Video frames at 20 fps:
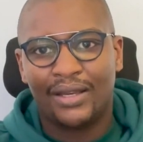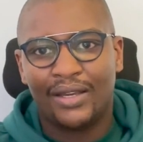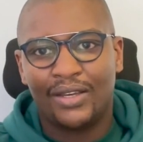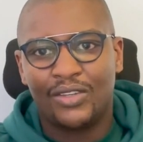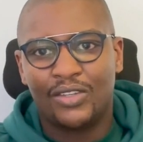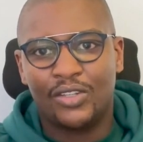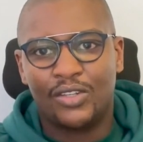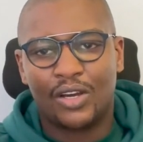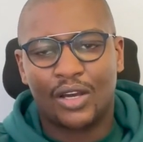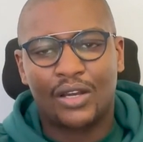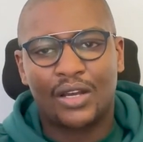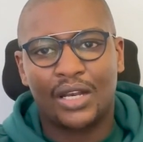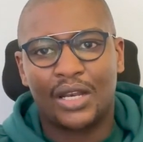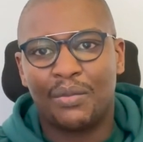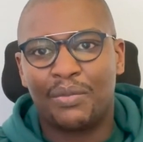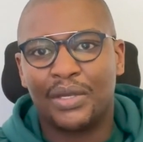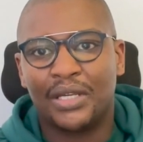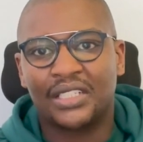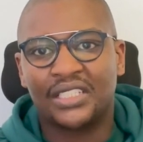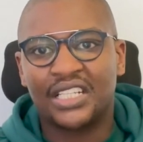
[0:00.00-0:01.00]
You're not going to
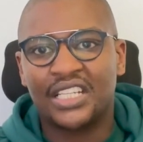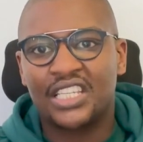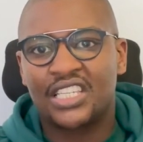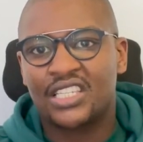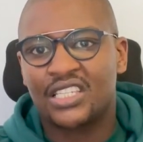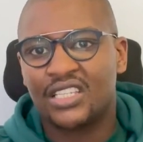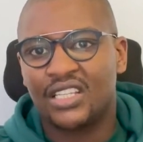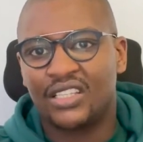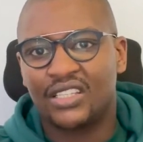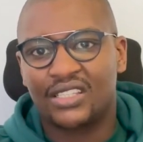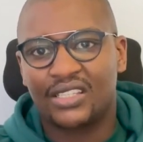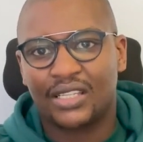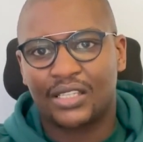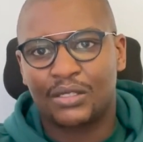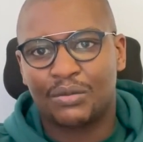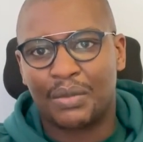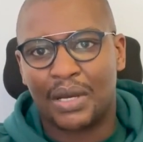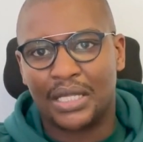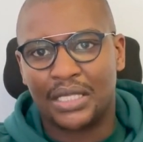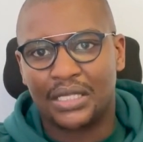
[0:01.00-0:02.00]
be rich in 6
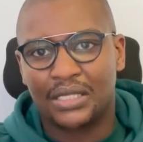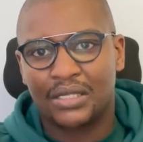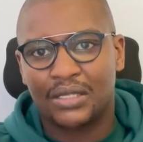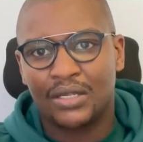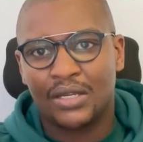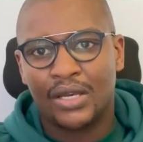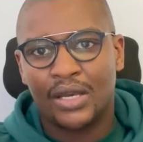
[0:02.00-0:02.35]
months,